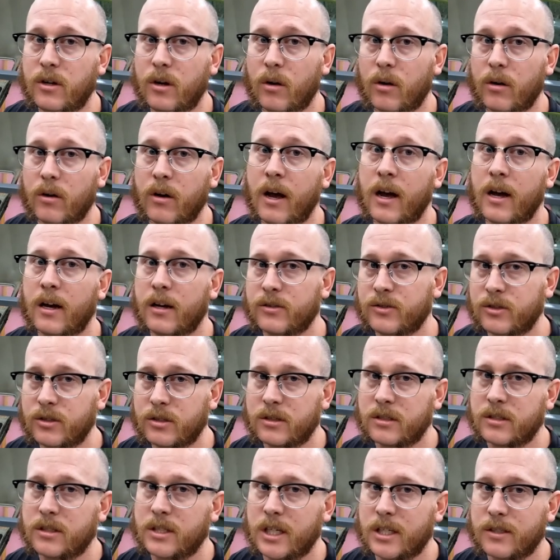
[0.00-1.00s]
you know, on how
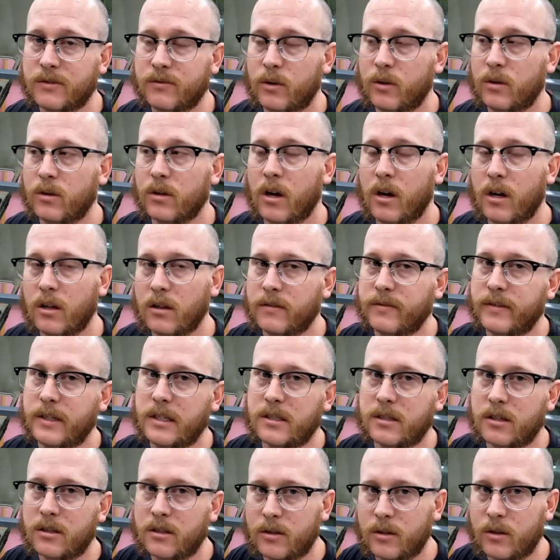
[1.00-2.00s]
successful all of
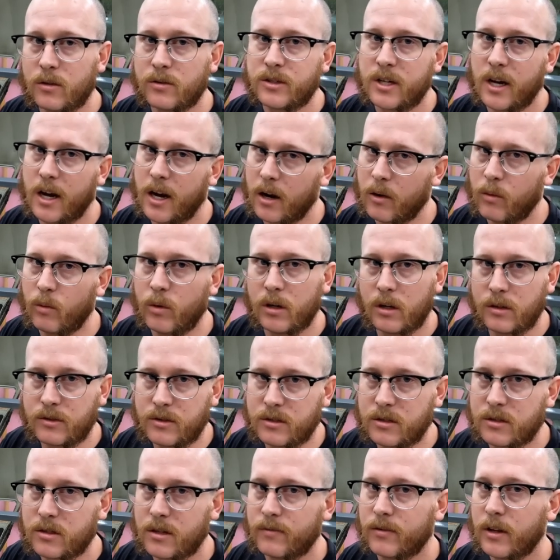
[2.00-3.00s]
these little tack
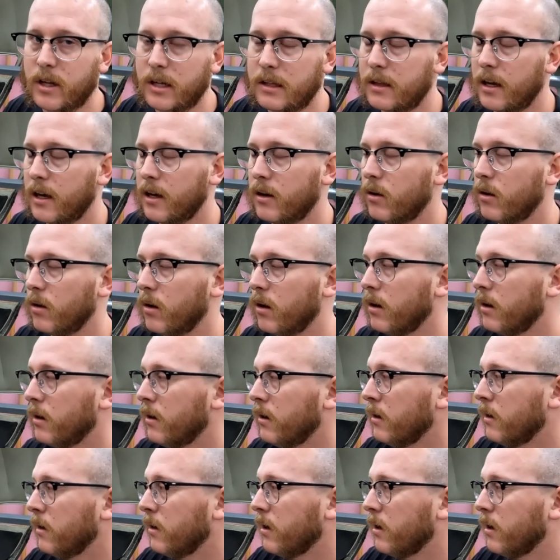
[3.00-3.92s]
welds and stuff like that are.